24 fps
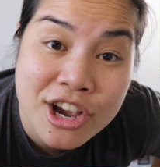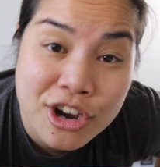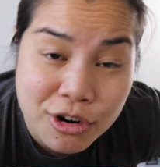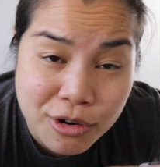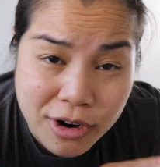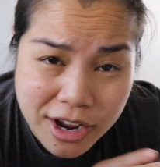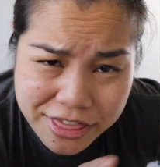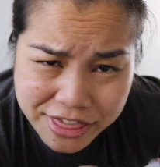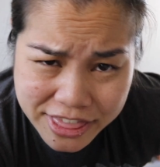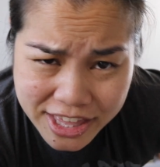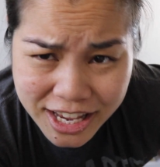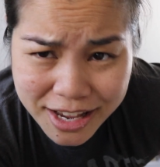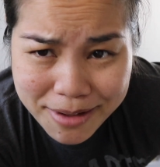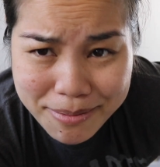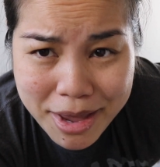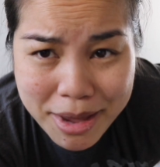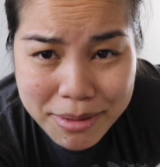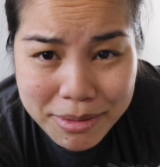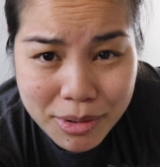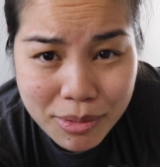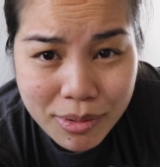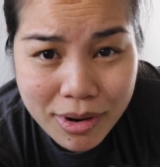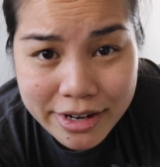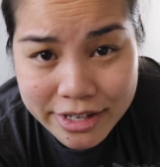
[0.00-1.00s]
who I think may
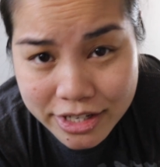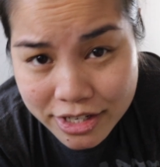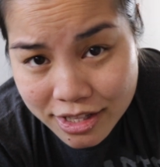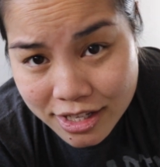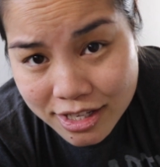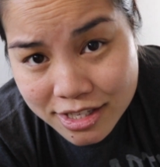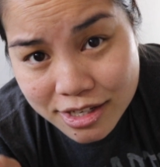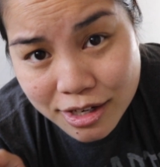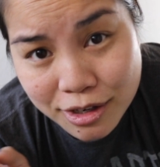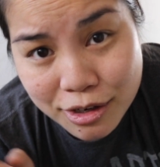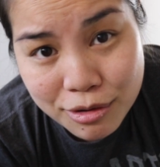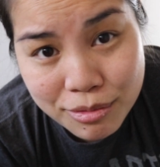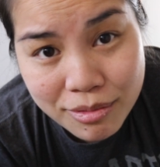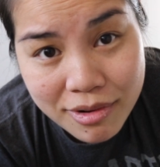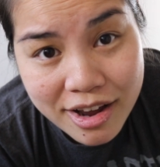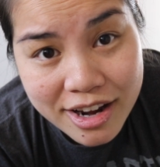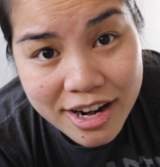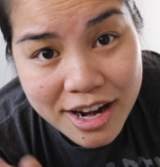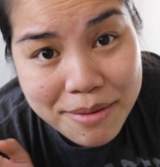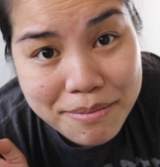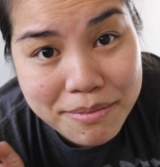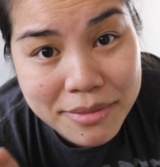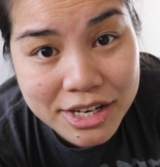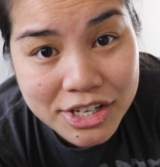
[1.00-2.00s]
be watching this. Uncle
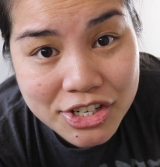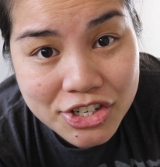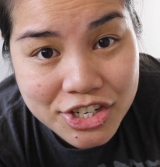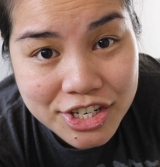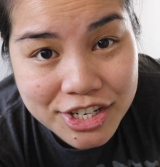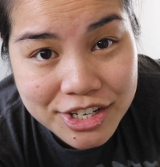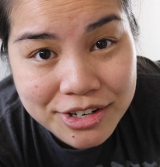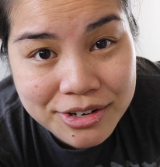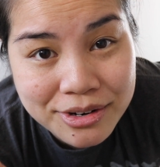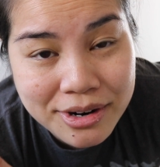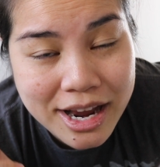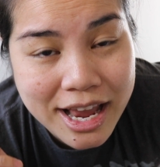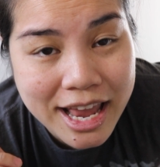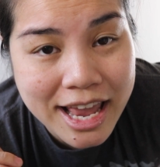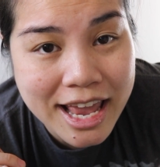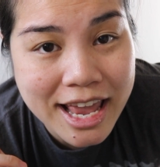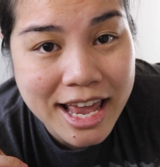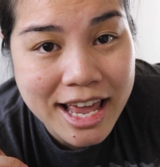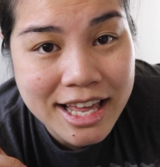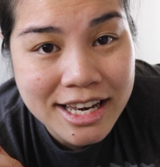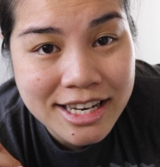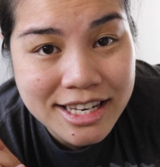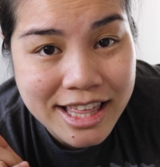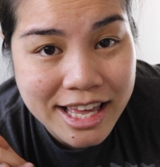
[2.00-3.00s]
Ron, I miss you,
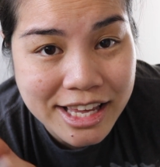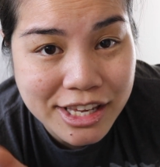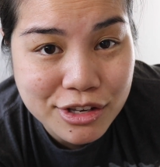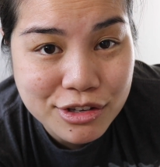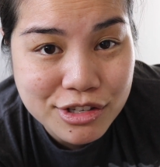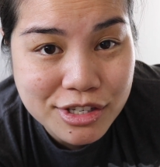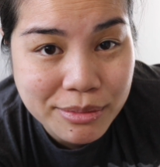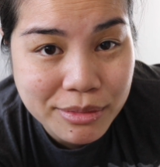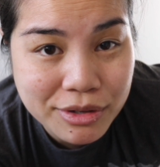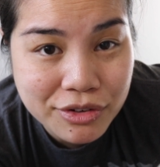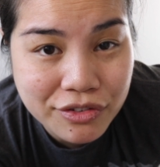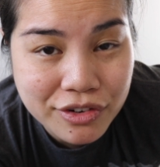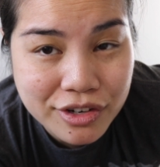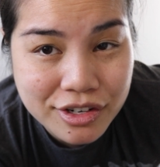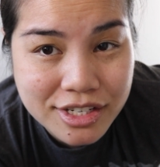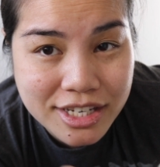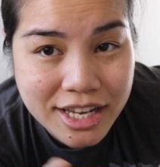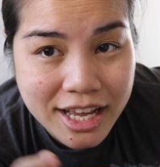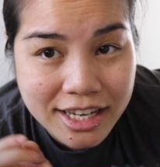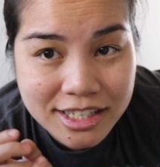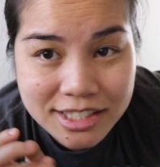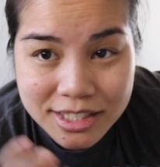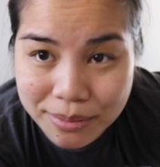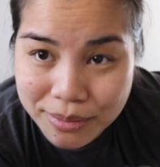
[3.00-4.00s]
and thank you so much for your
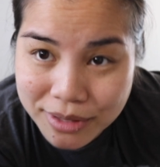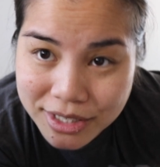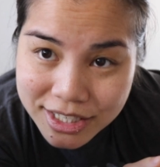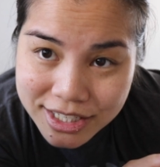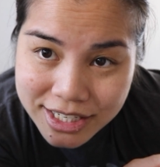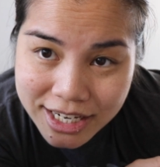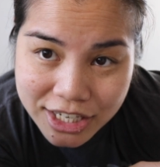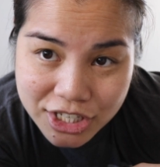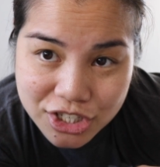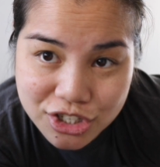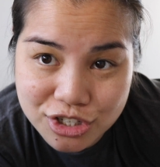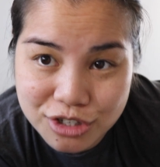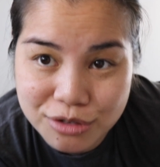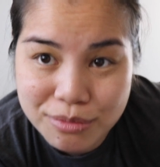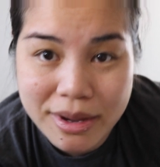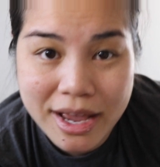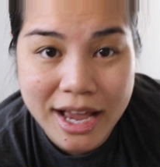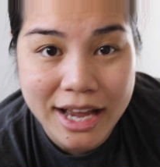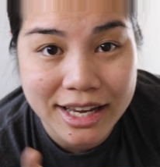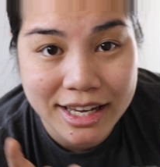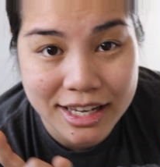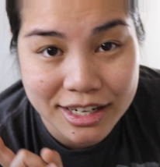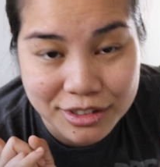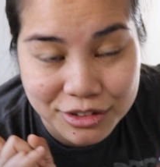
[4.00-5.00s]
text. I'm gonna text you
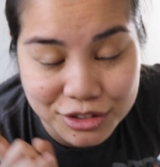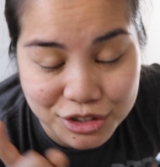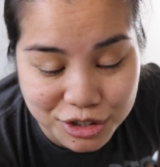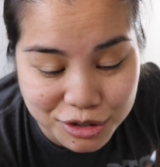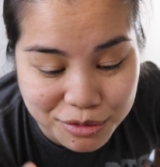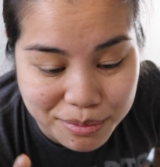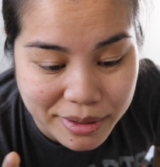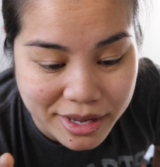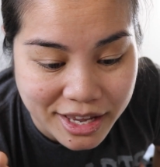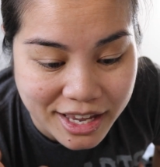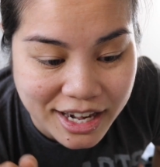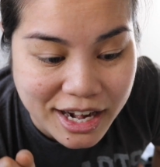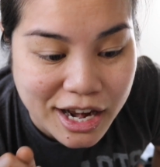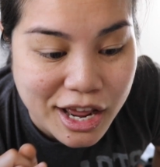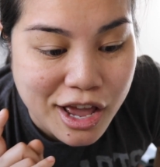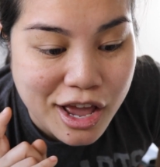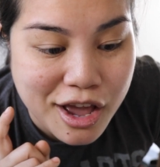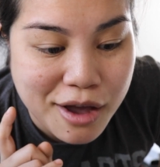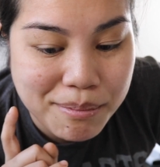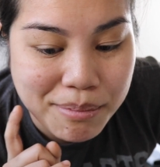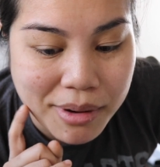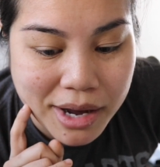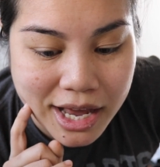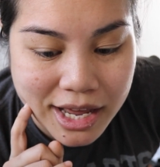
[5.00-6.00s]
back in a little bit,
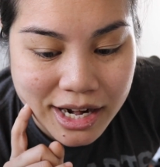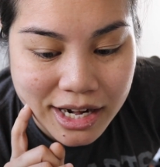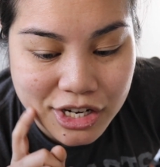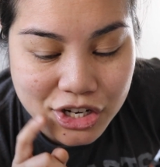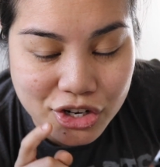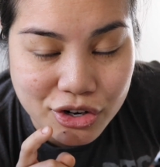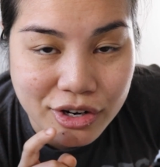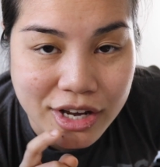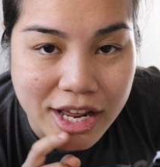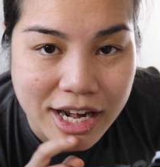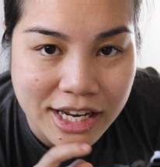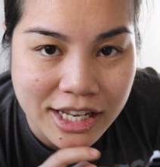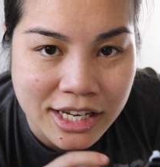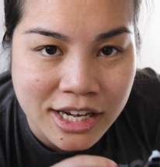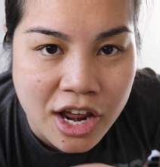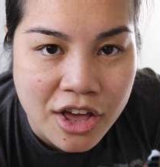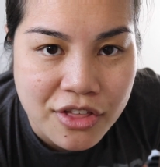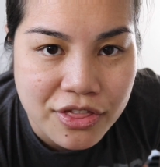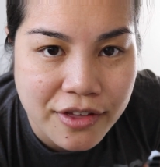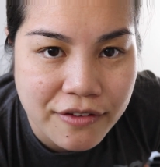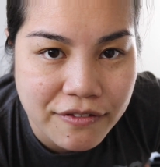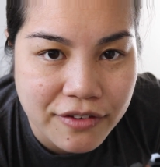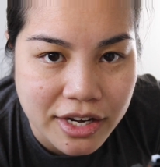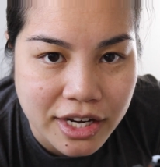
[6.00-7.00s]
but you're getting
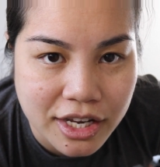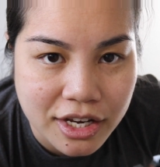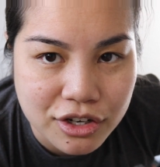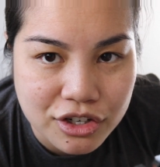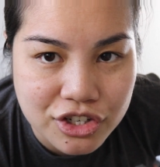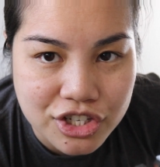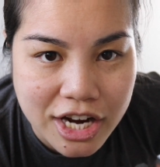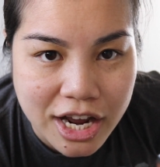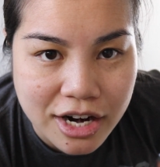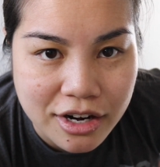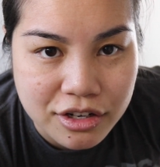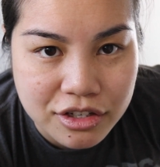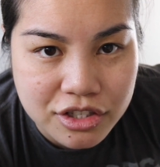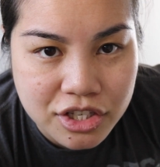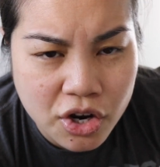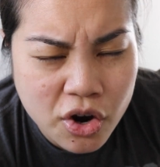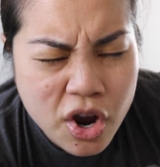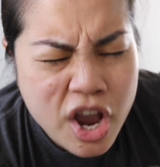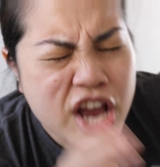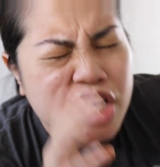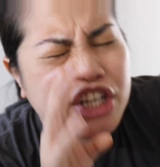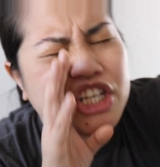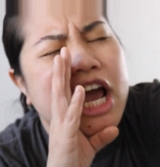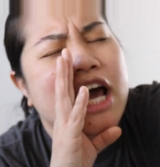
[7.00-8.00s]
the video shout out.
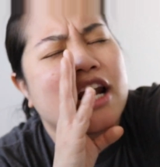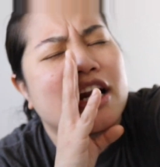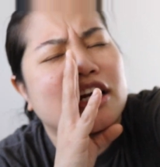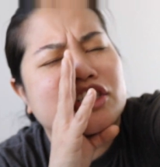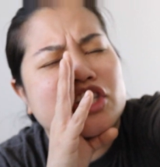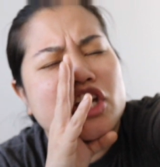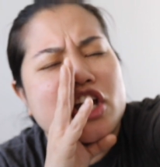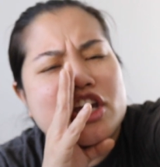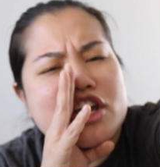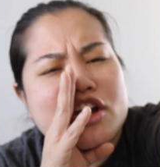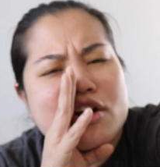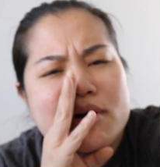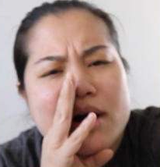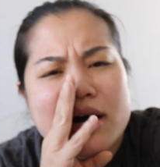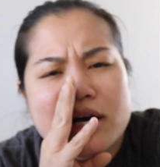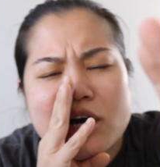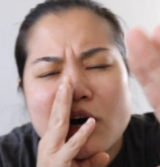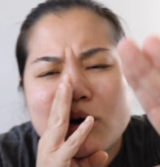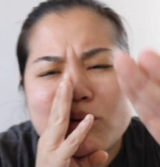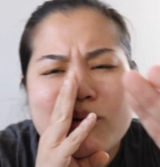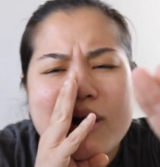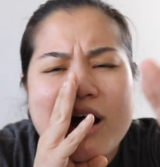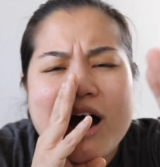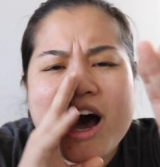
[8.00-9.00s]
So shout out to you,
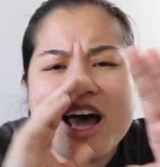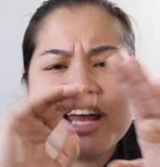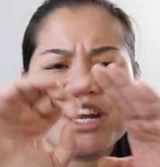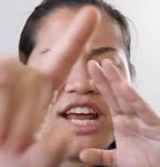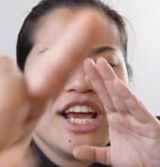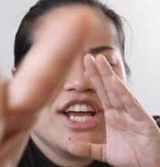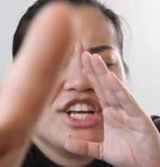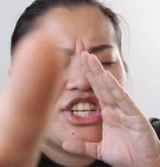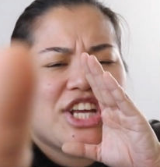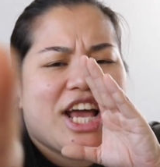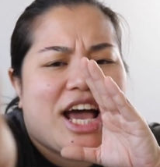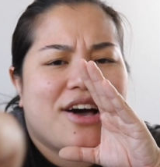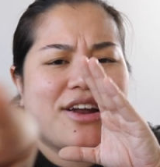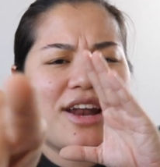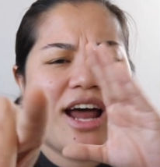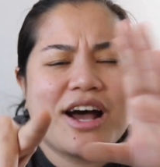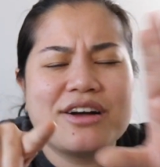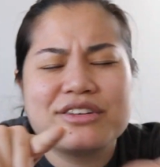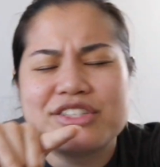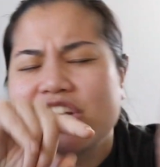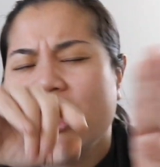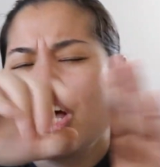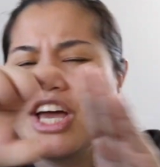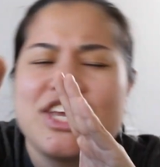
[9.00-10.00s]
Uncle Ron! Shout
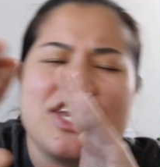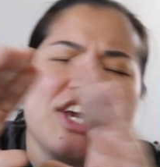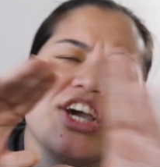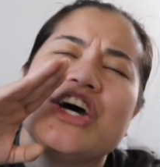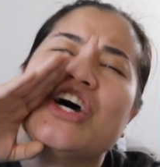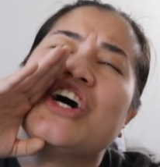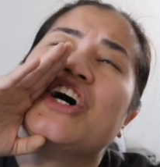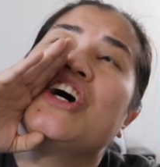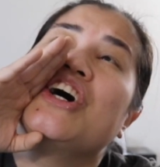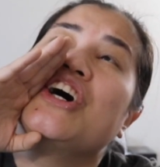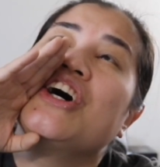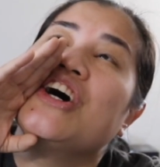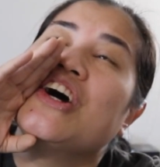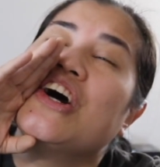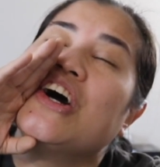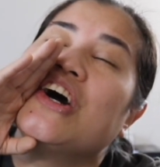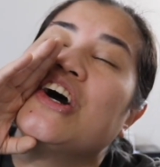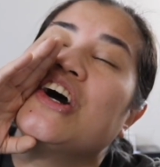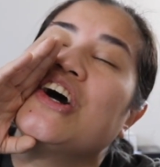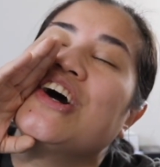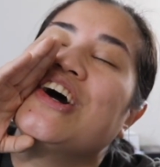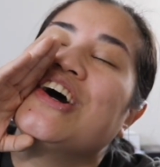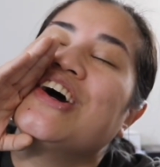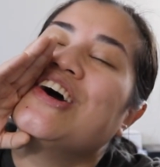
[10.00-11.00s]
out to
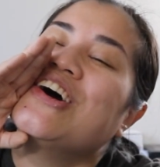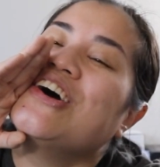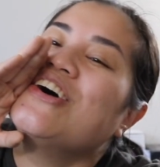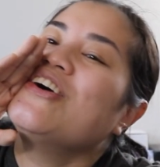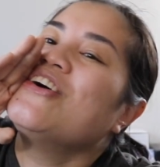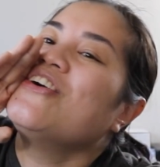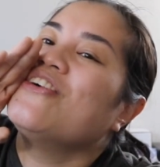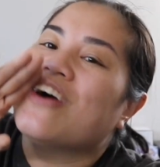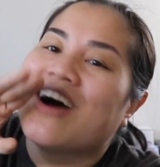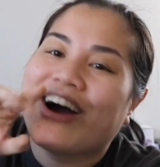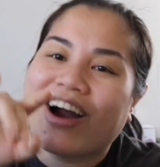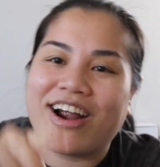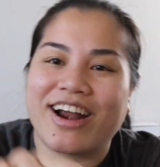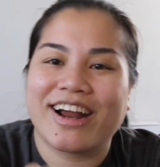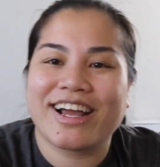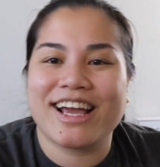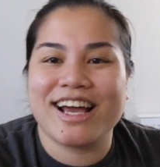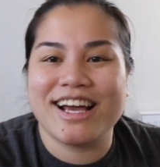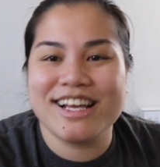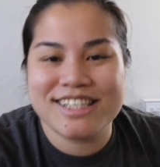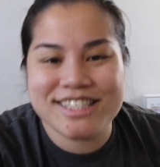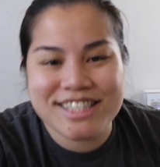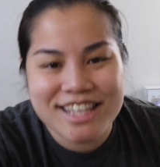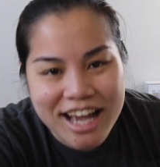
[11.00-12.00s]
you! All right,
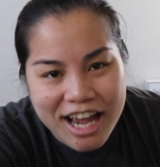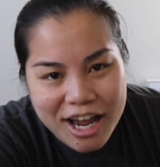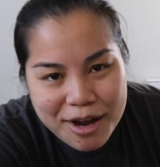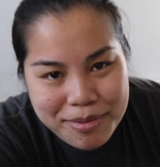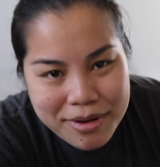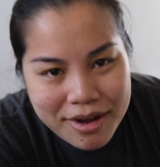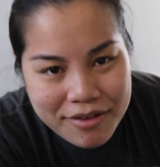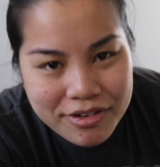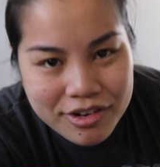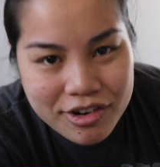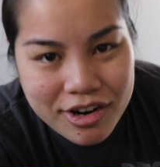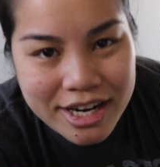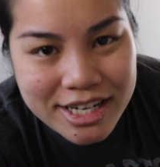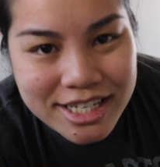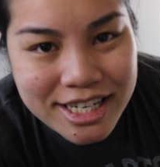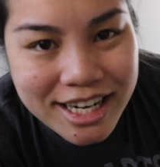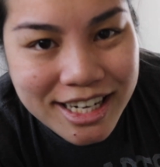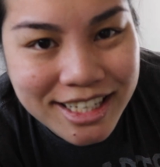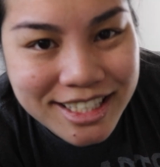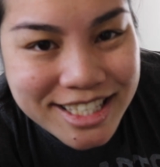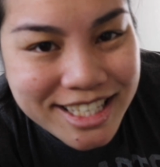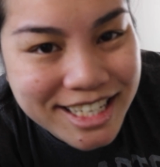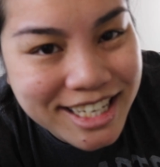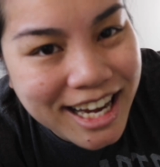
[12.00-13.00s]
guys, I hope you have a great day,
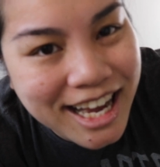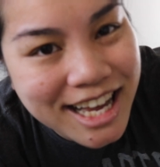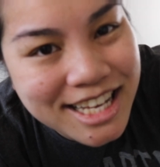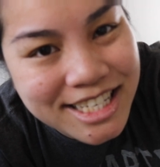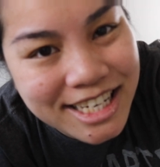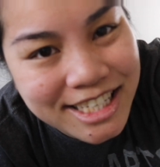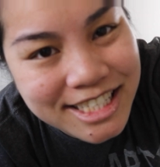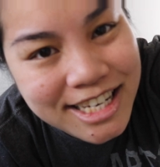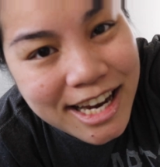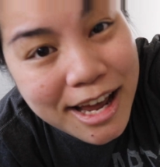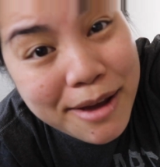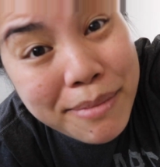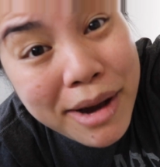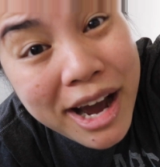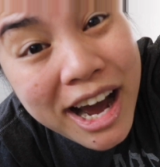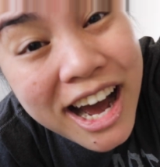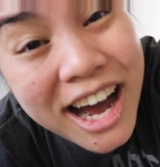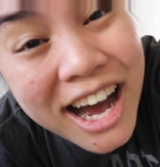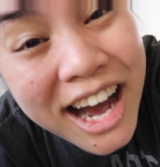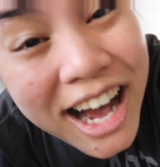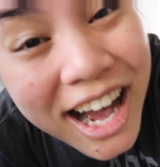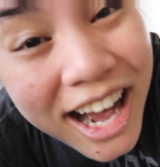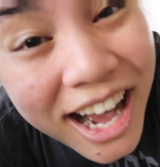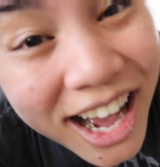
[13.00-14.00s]
and I'll see you guys next time.
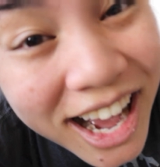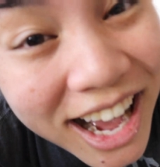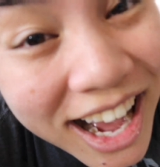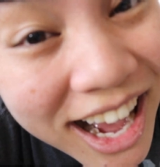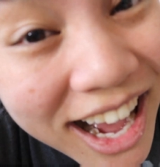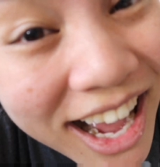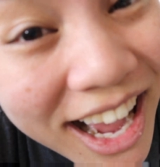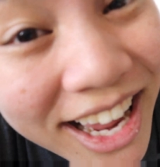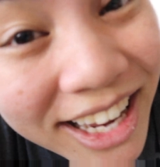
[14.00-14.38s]
Bye!